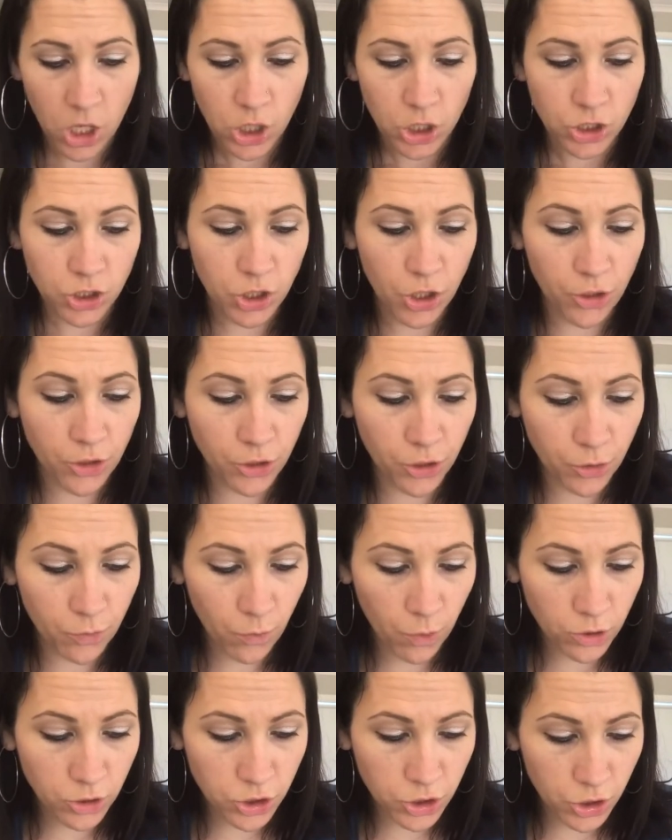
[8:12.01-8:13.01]
So you
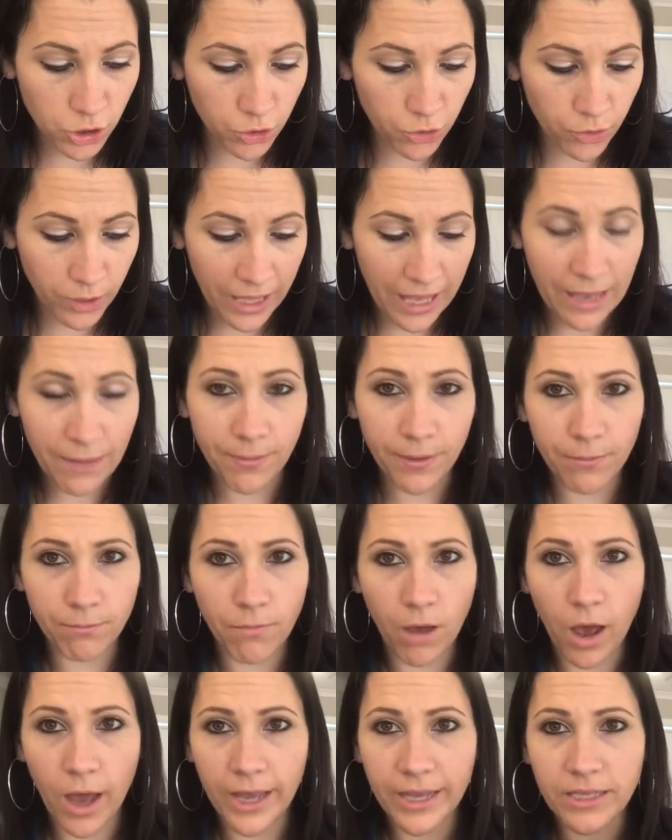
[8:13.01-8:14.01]
want to keep in
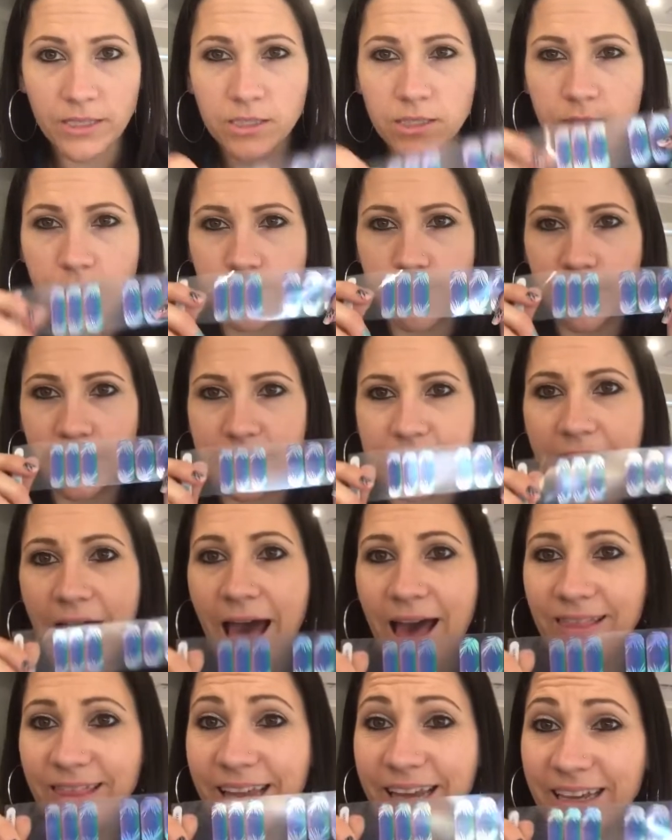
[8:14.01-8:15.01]
mind that
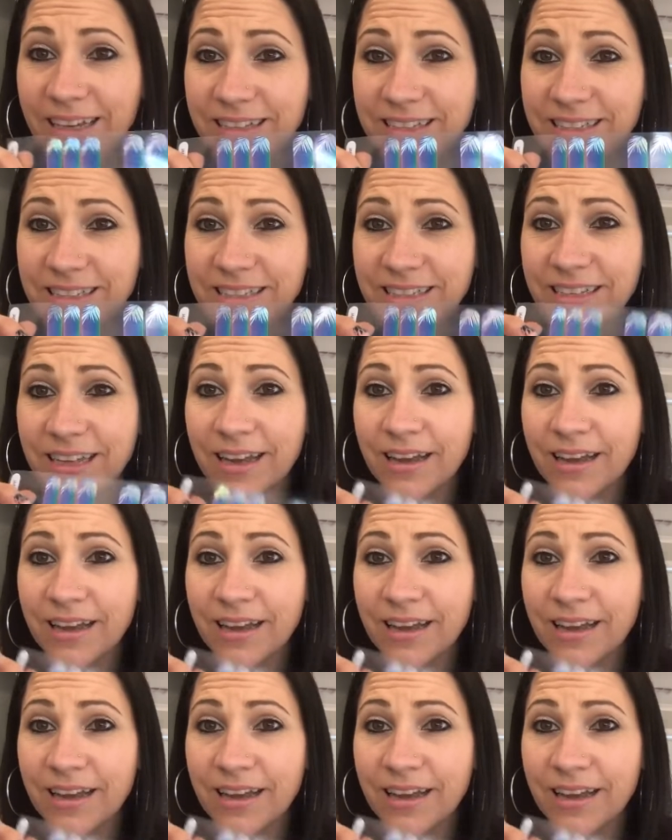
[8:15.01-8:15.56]
metallics